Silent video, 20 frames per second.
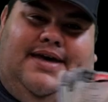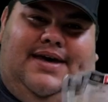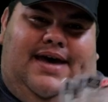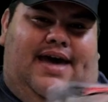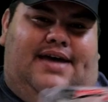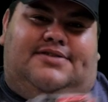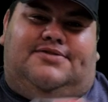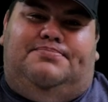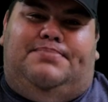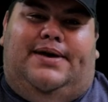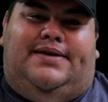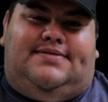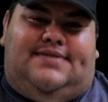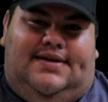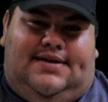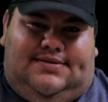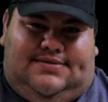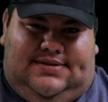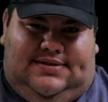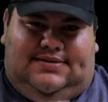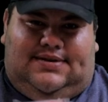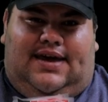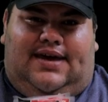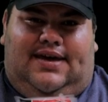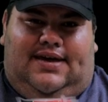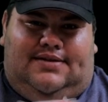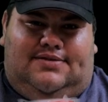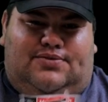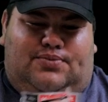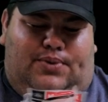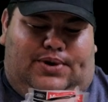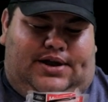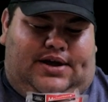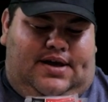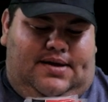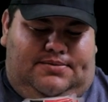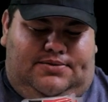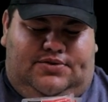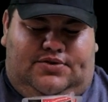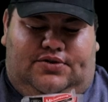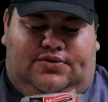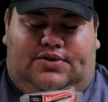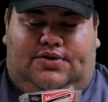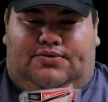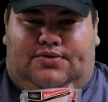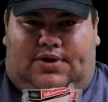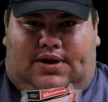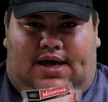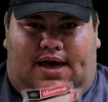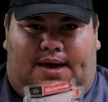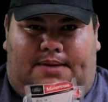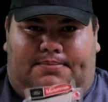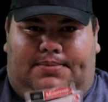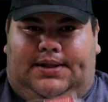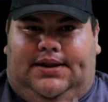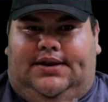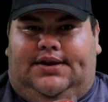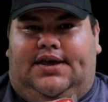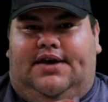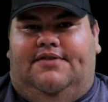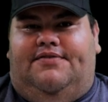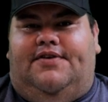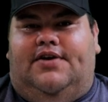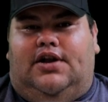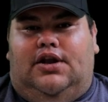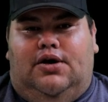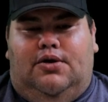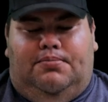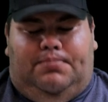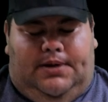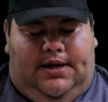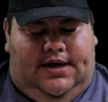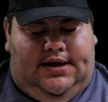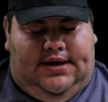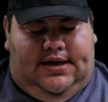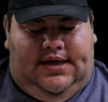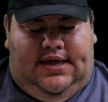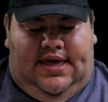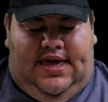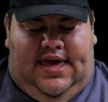as best as it gets when it comes to the reliability of a glow plug.